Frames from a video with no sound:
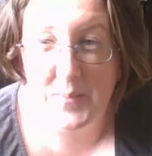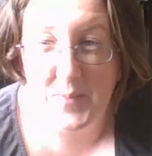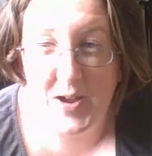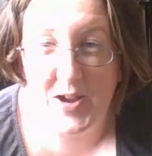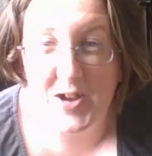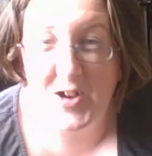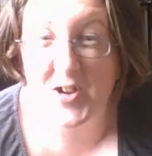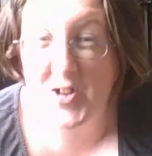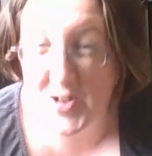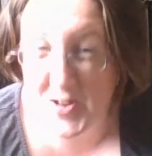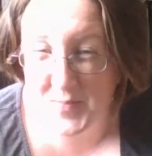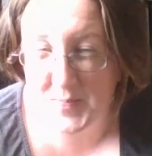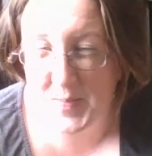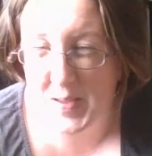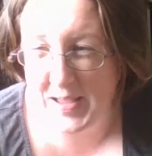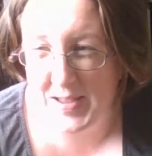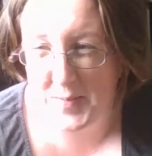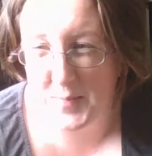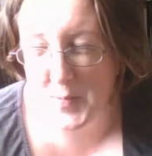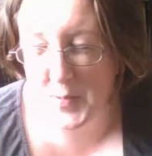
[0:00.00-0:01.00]
I'm not good at
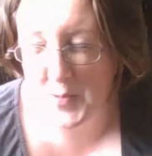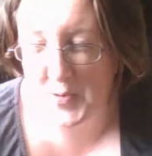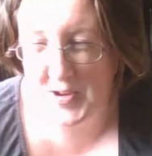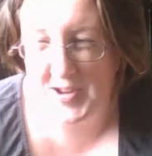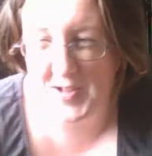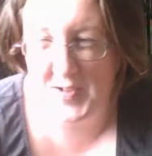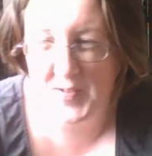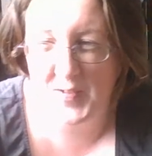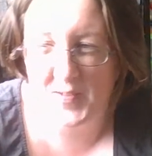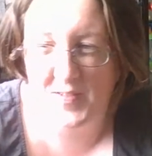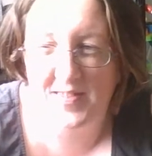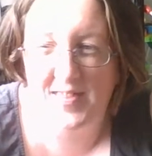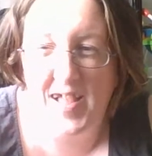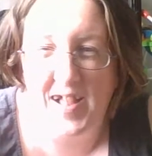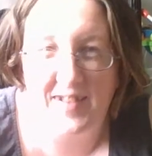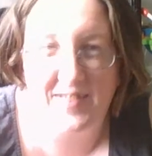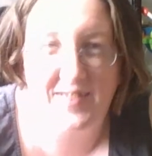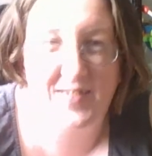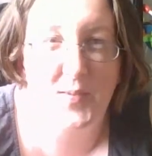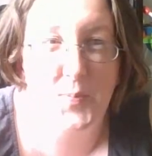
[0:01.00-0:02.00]
making burritos.
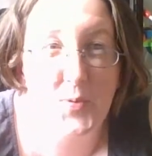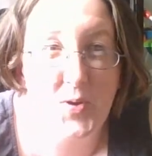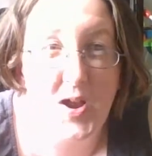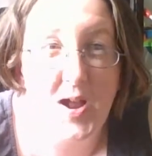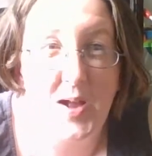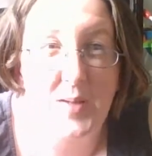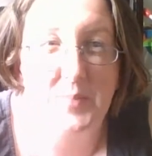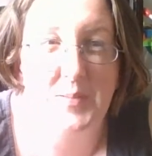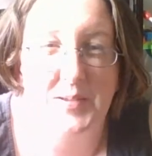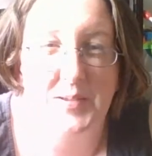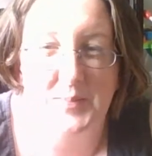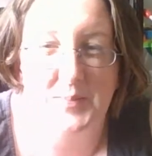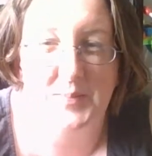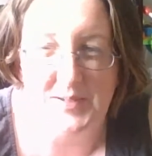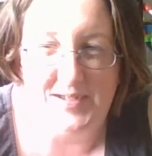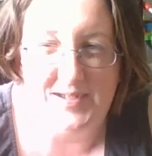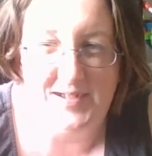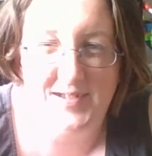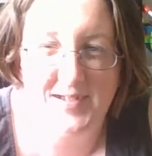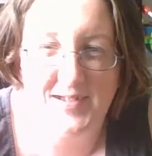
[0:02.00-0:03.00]
That's the
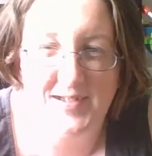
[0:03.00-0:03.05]
problem.